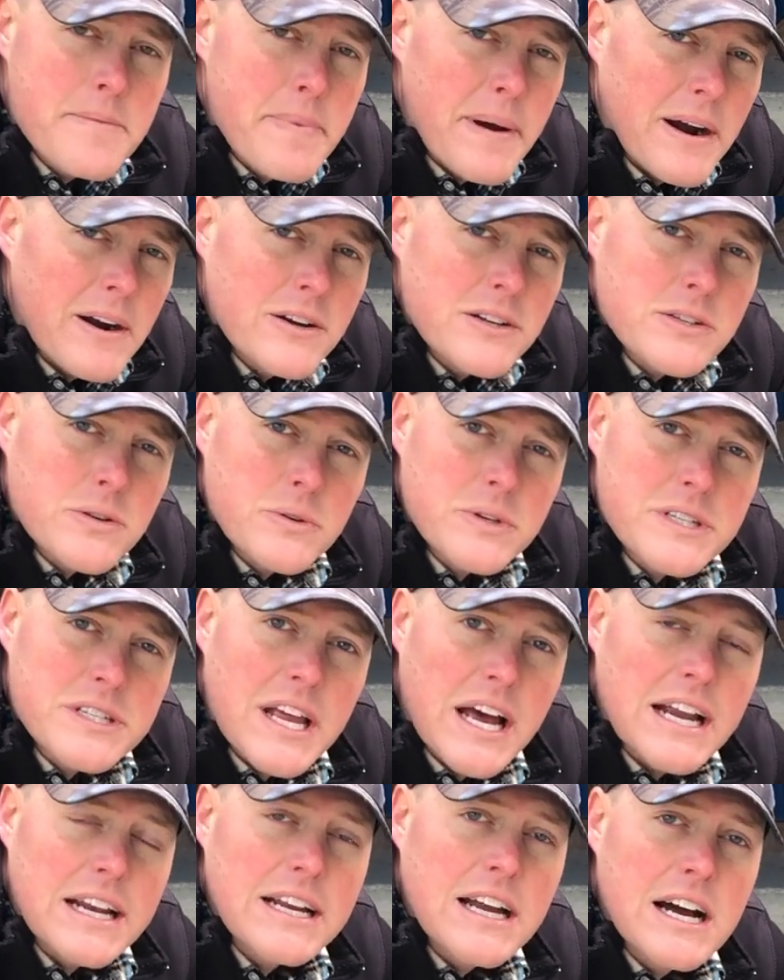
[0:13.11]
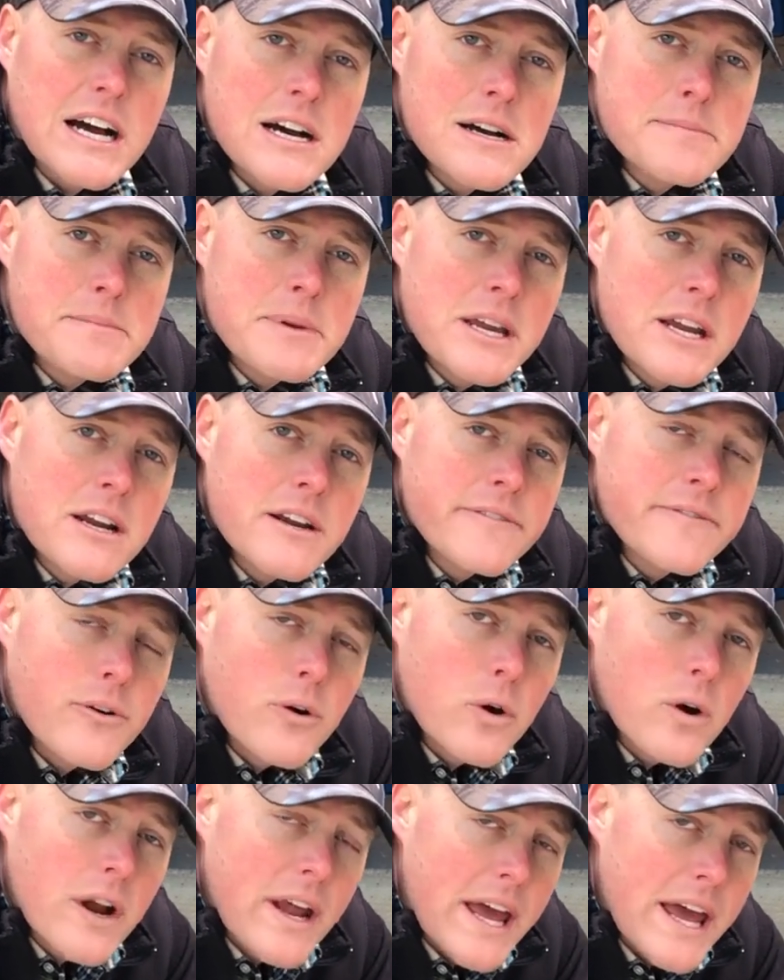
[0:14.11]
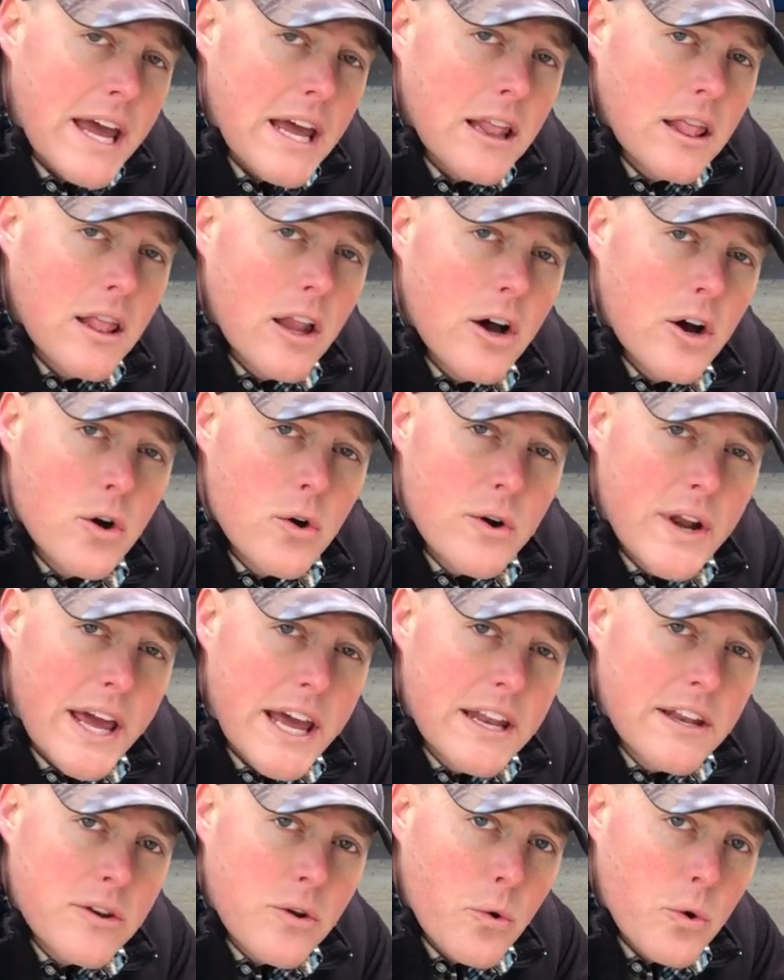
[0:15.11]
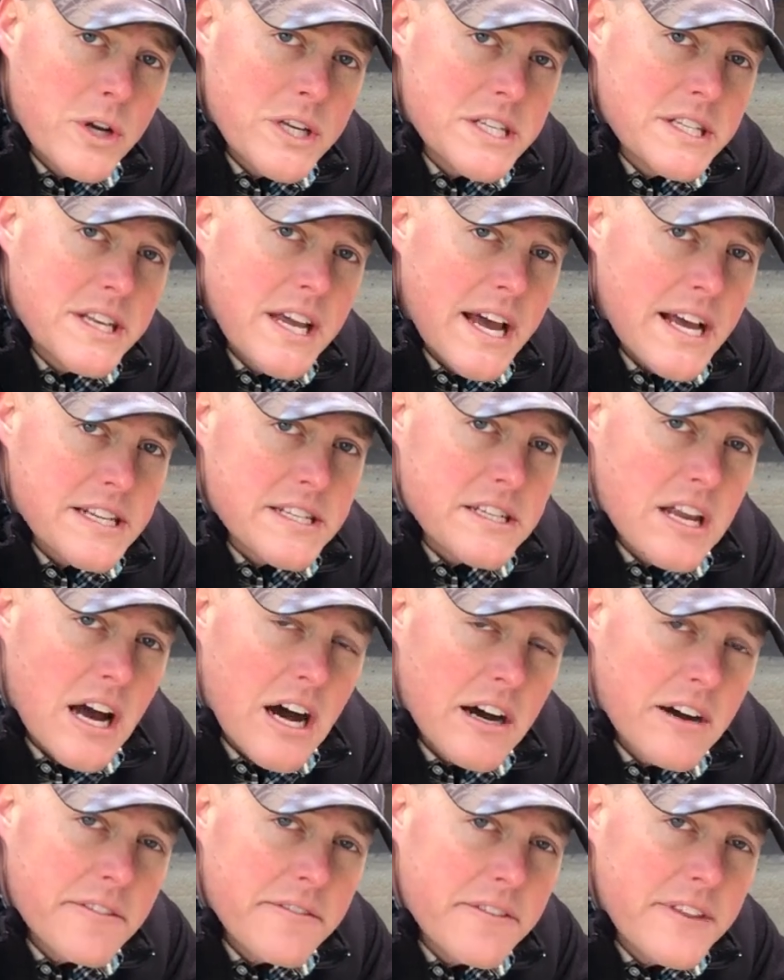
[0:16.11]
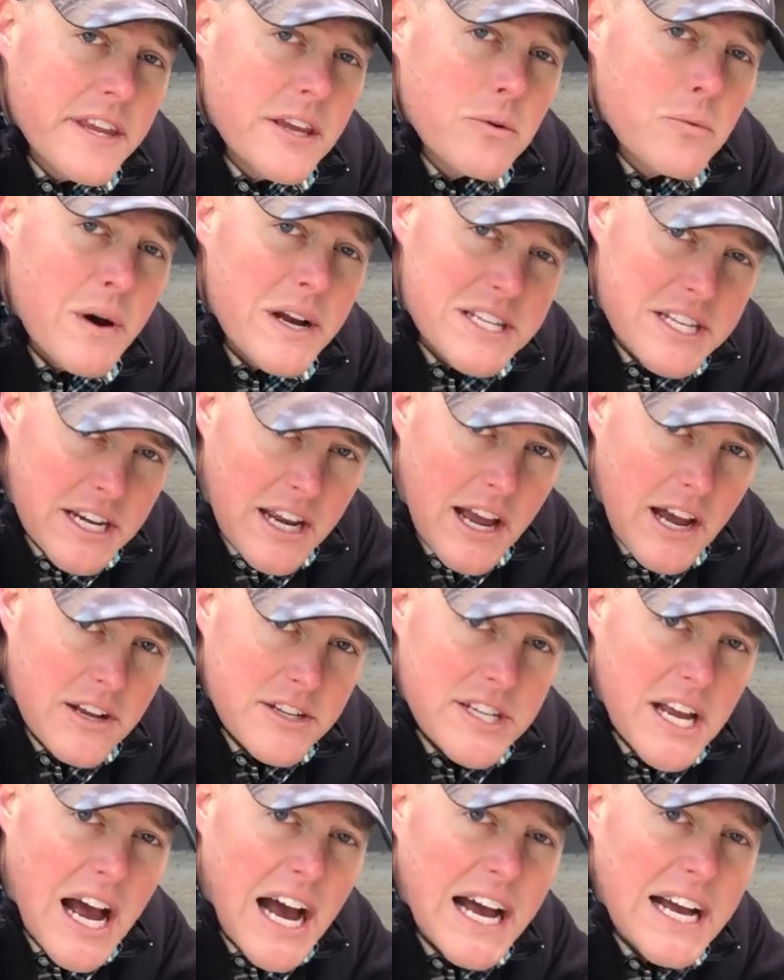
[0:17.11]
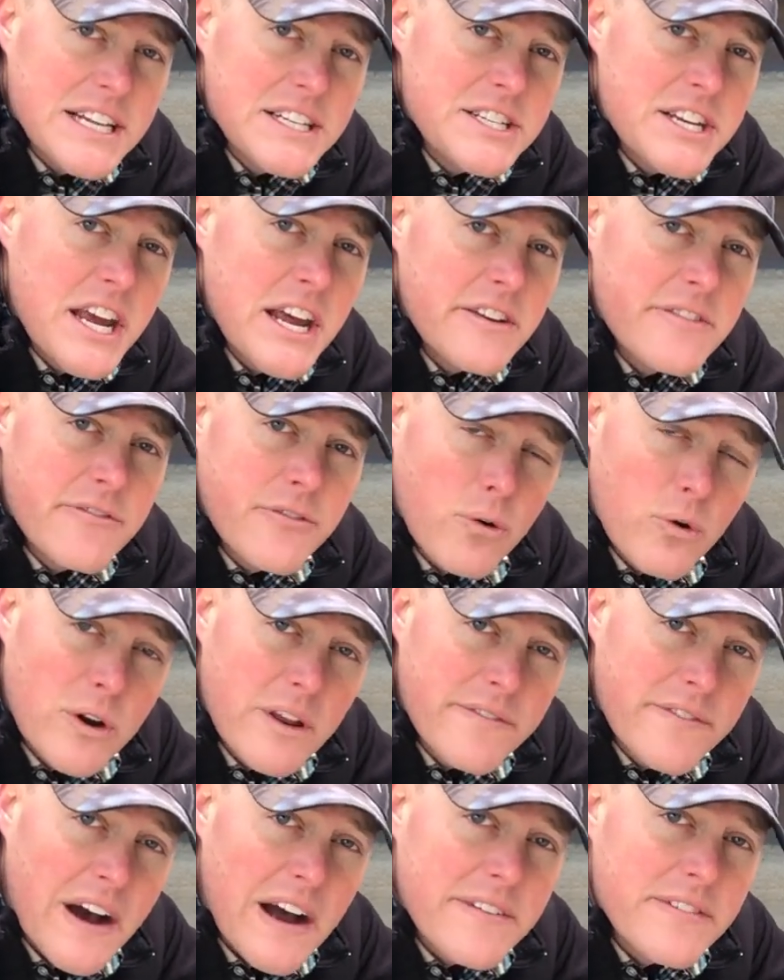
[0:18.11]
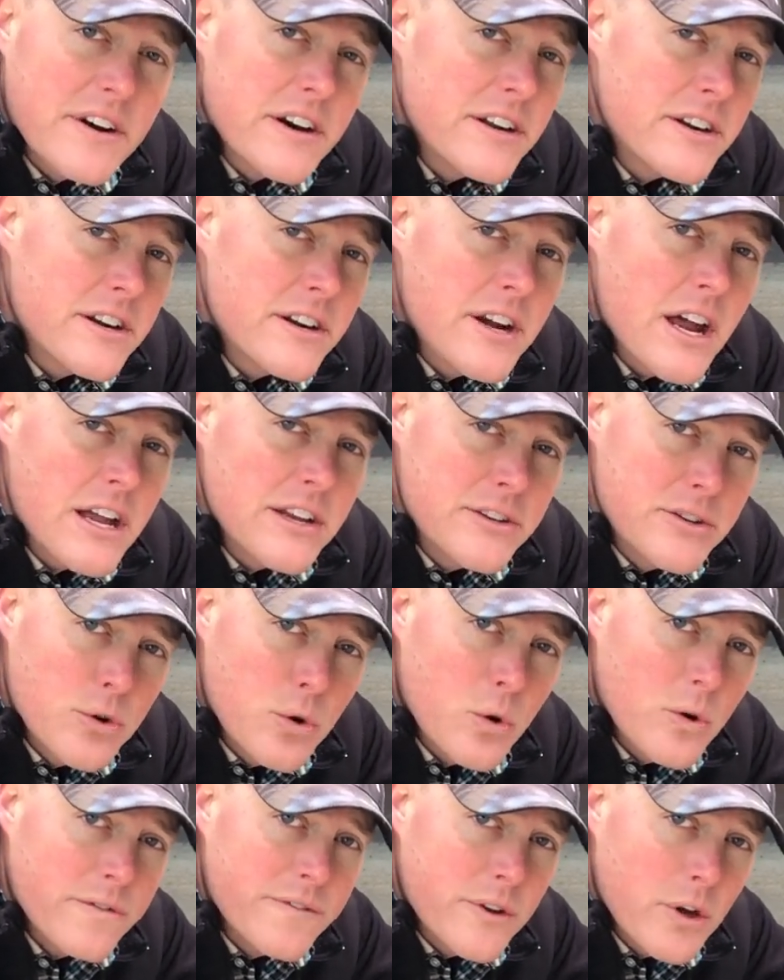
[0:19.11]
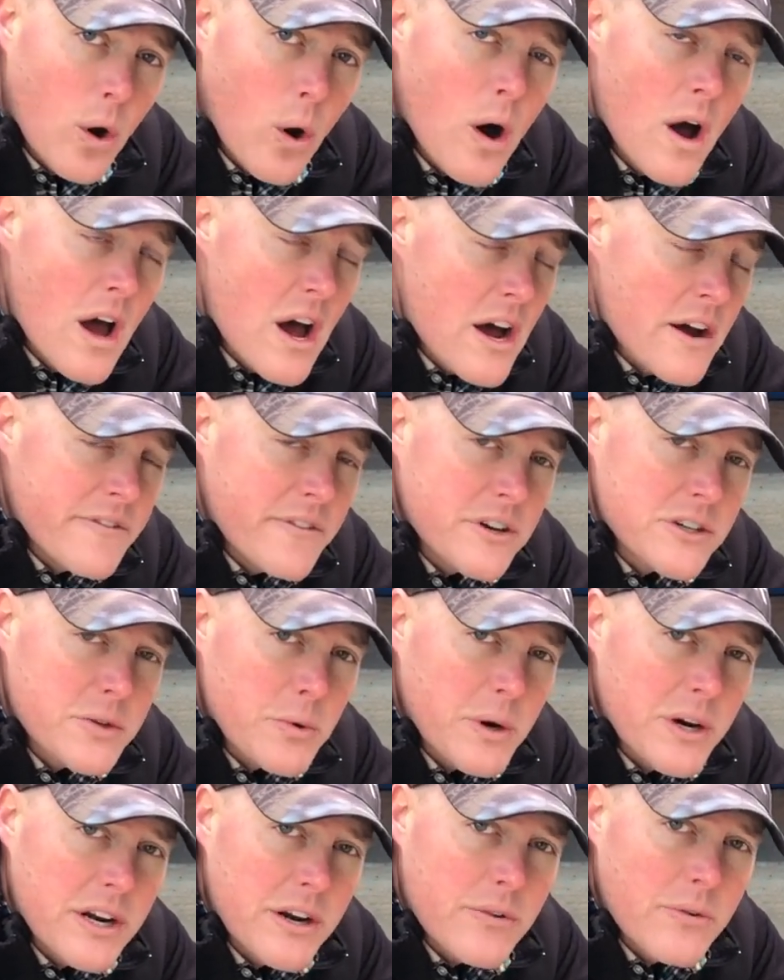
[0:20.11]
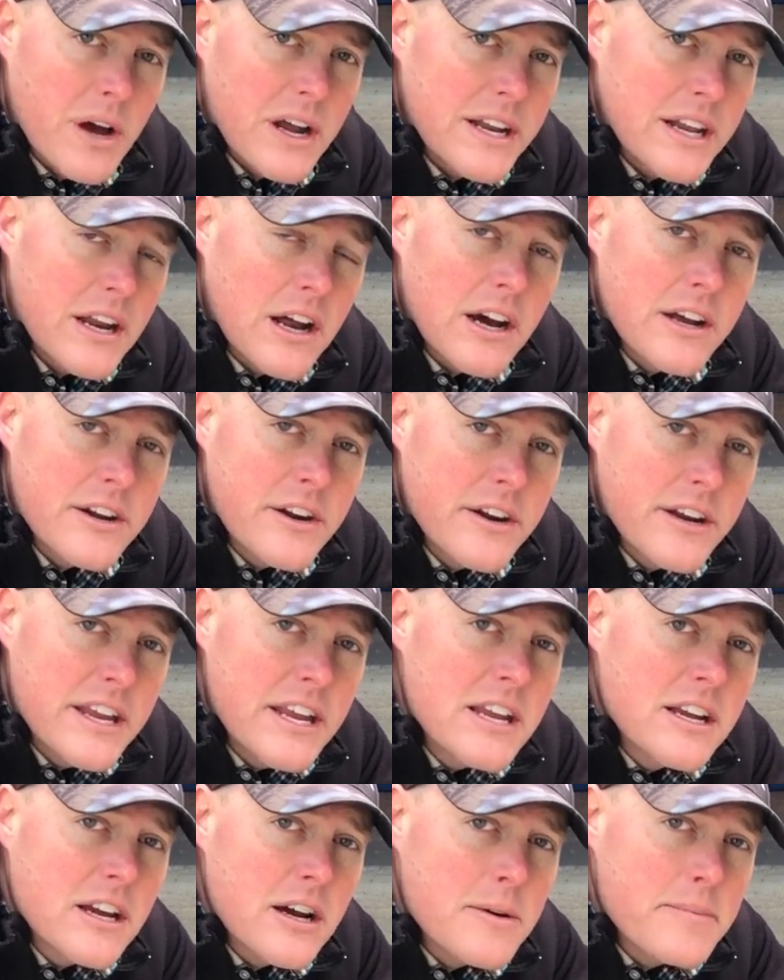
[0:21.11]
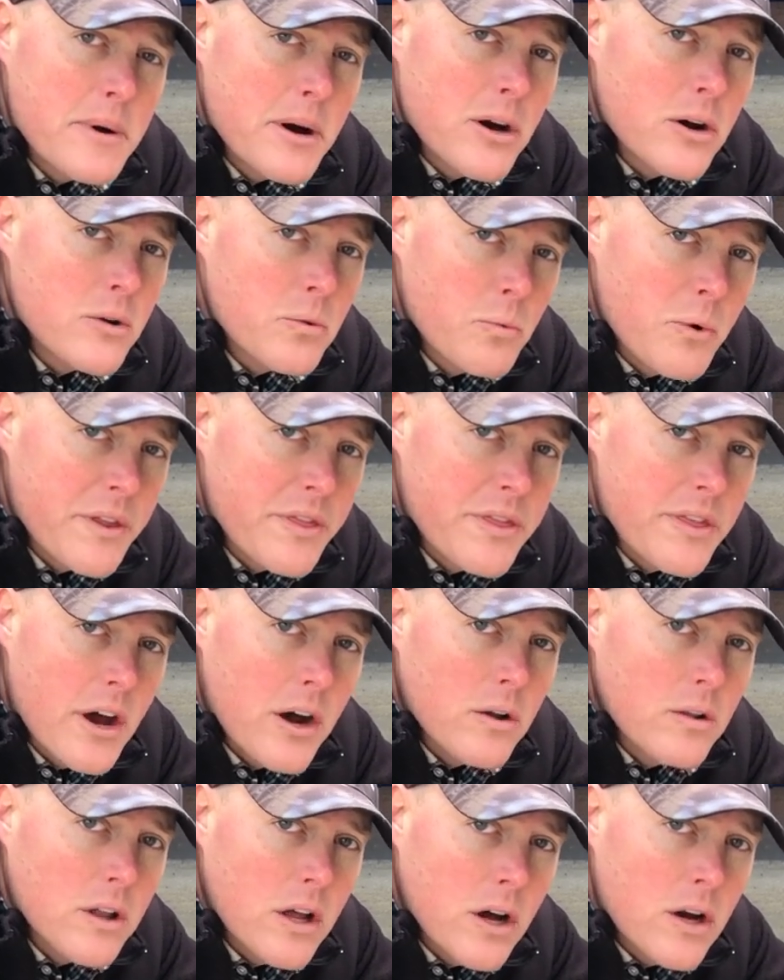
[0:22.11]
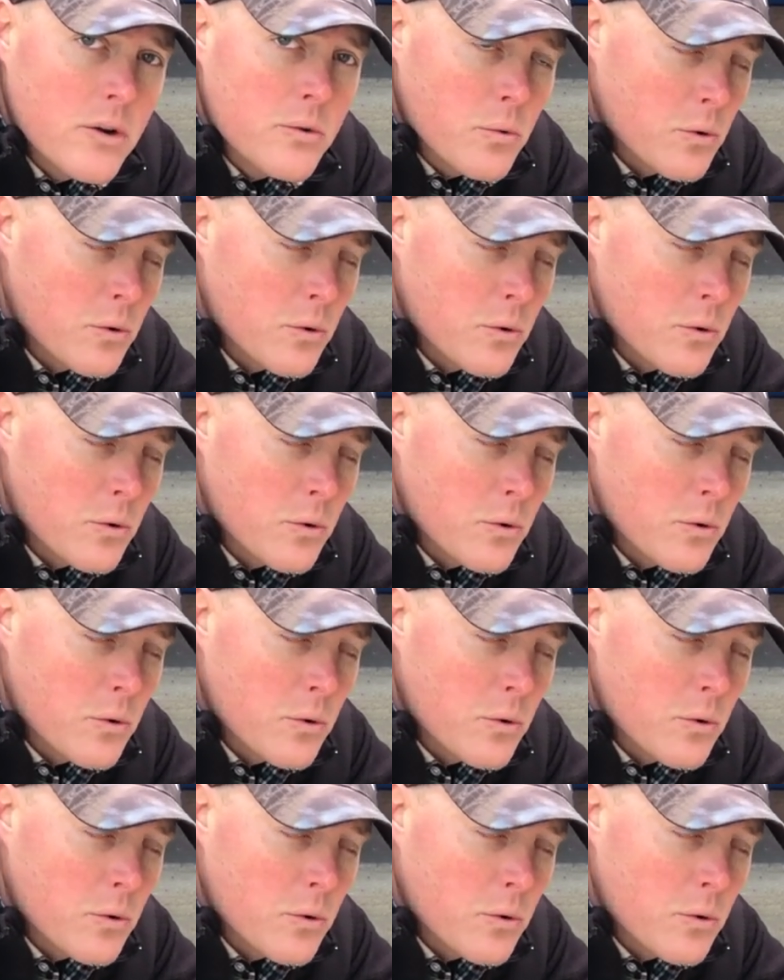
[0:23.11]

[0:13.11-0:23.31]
PowerSource.com here for a load and noise test of the Westinghouse iGen 4500 dual fuel. First we're going to run it under eco mode with no load.